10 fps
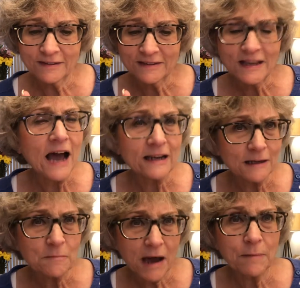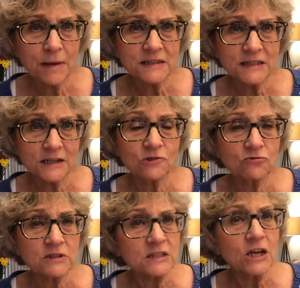not in my best
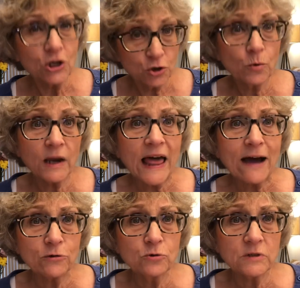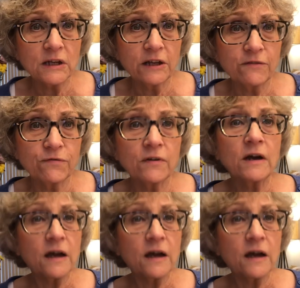interest to allow you to live.